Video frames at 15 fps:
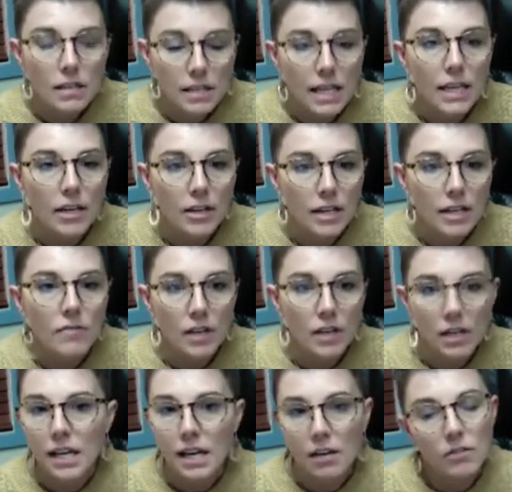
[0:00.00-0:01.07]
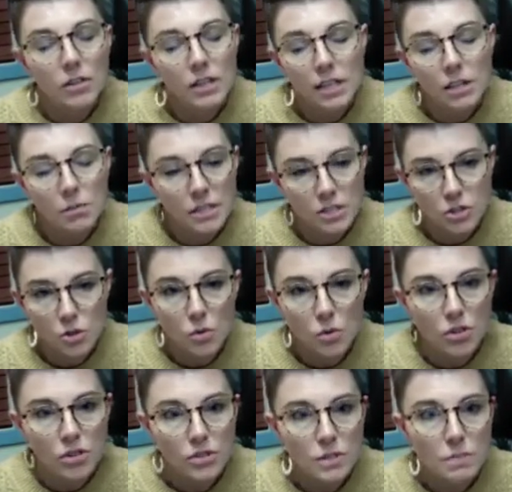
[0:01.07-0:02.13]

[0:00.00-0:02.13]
carry very heavily on my shoulders